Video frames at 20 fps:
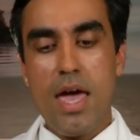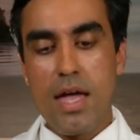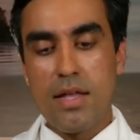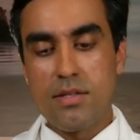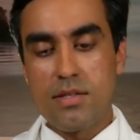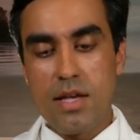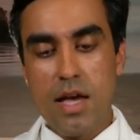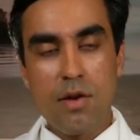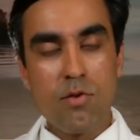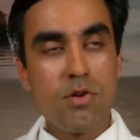
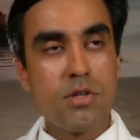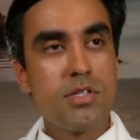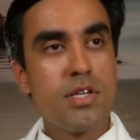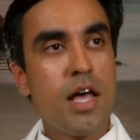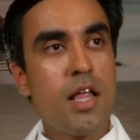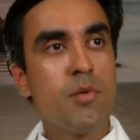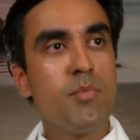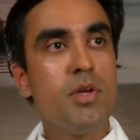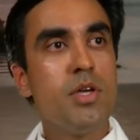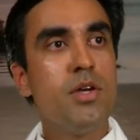And Sandra's
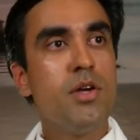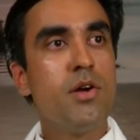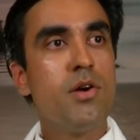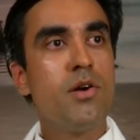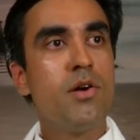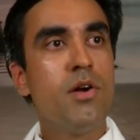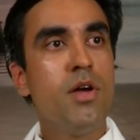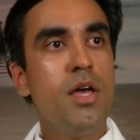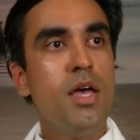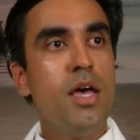telling me
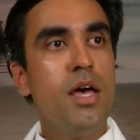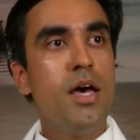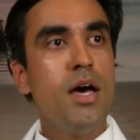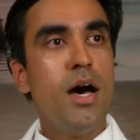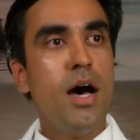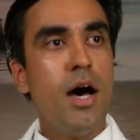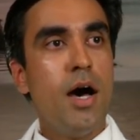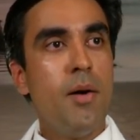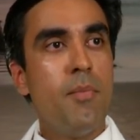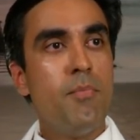here,
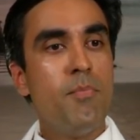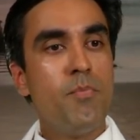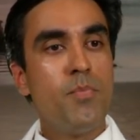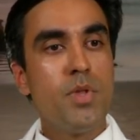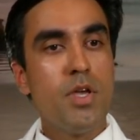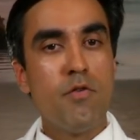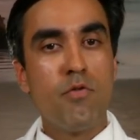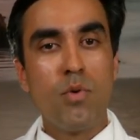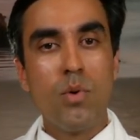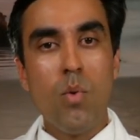um,
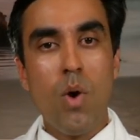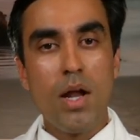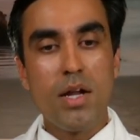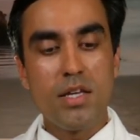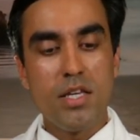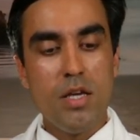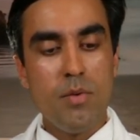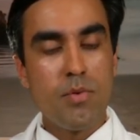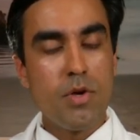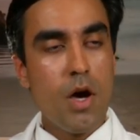if we
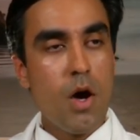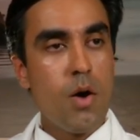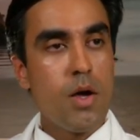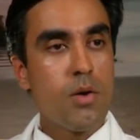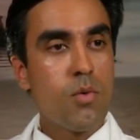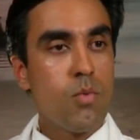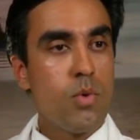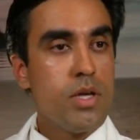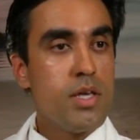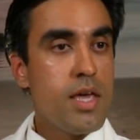want to keep
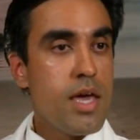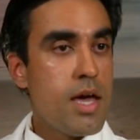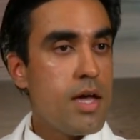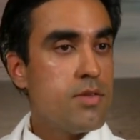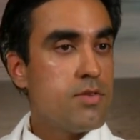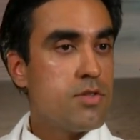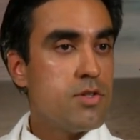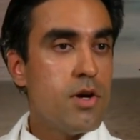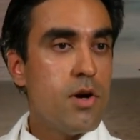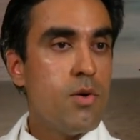going, we
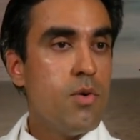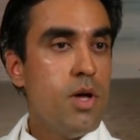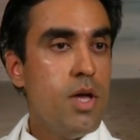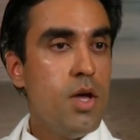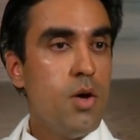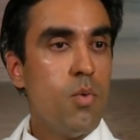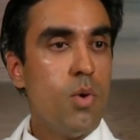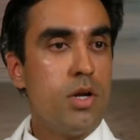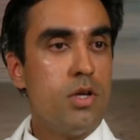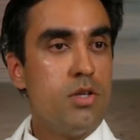can. So
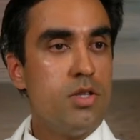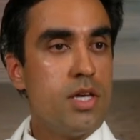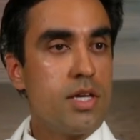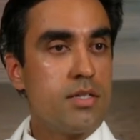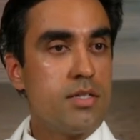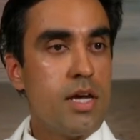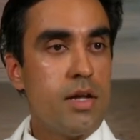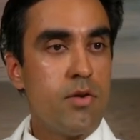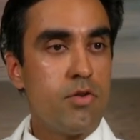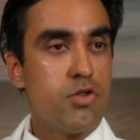what do you
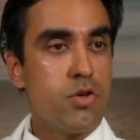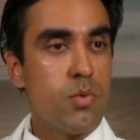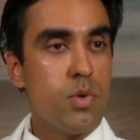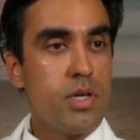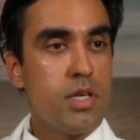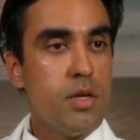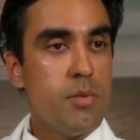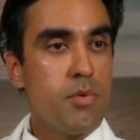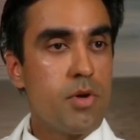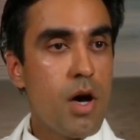think, Sandra? Should
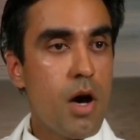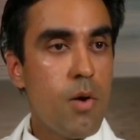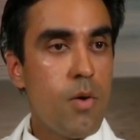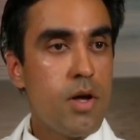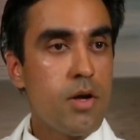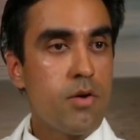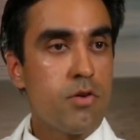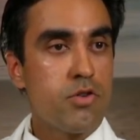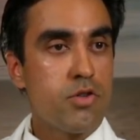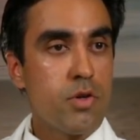we keep
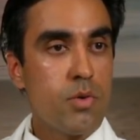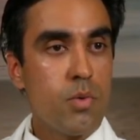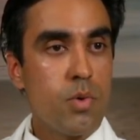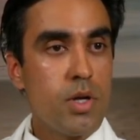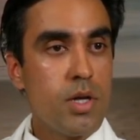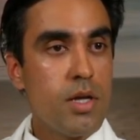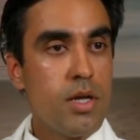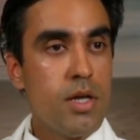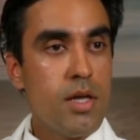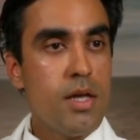going or should
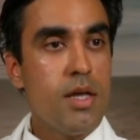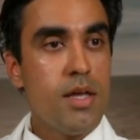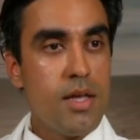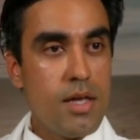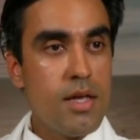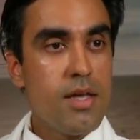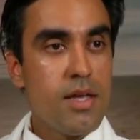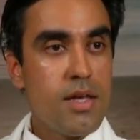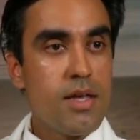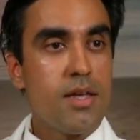we?
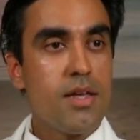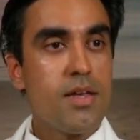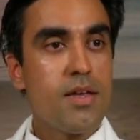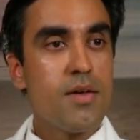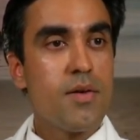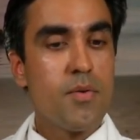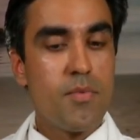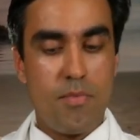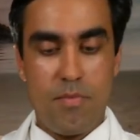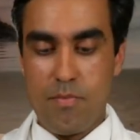
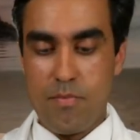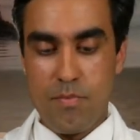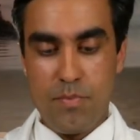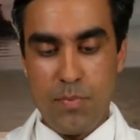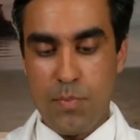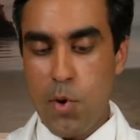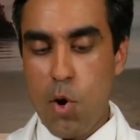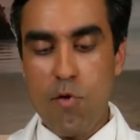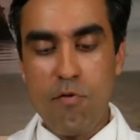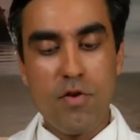
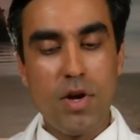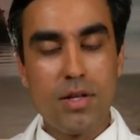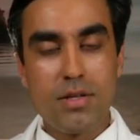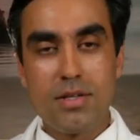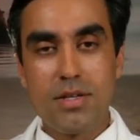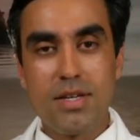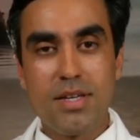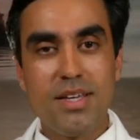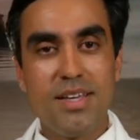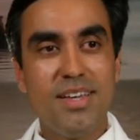
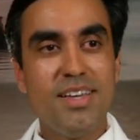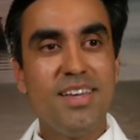Perfect.